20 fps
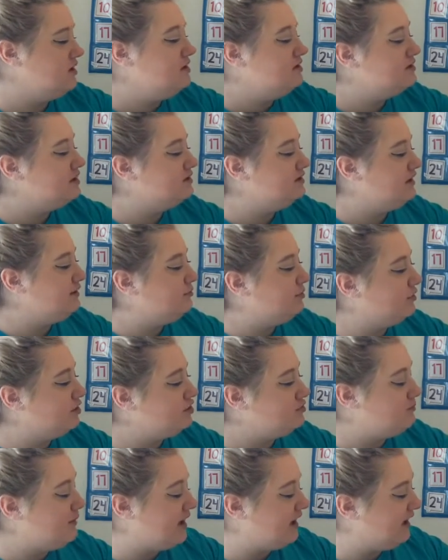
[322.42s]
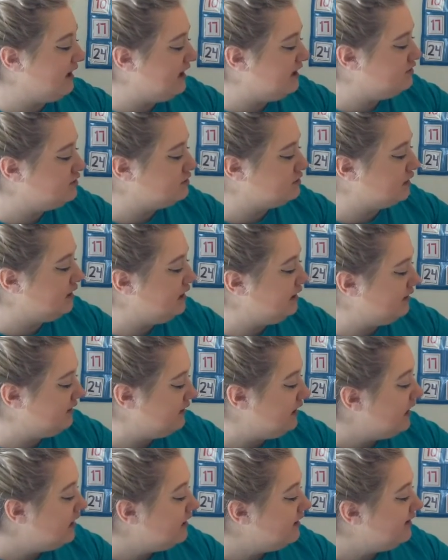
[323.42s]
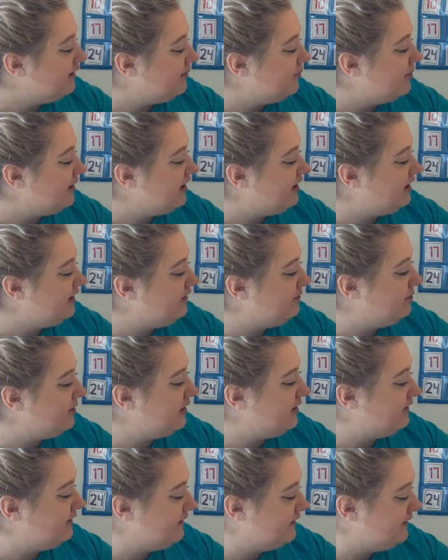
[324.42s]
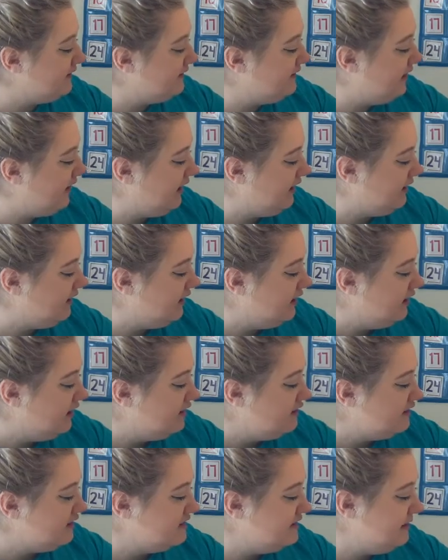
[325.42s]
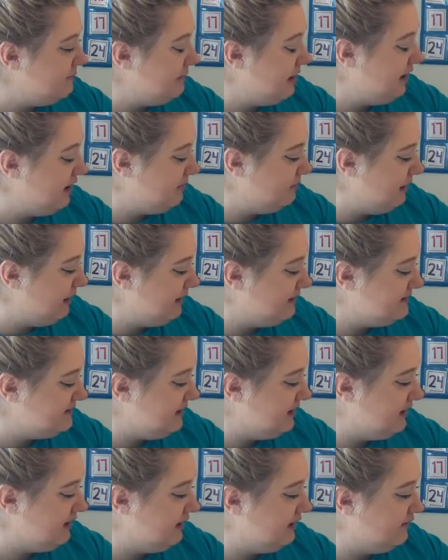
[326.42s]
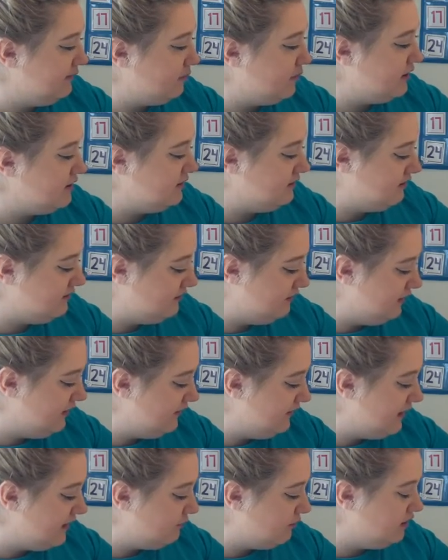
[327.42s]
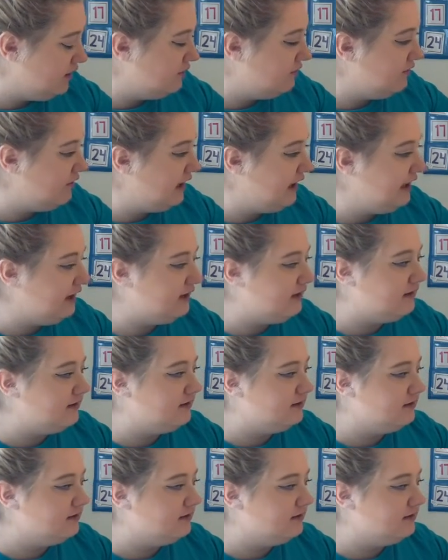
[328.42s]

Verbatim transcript: Does he push back each drink? Spit his pills in the sink? Does he make a big stink? Is what is that what you think?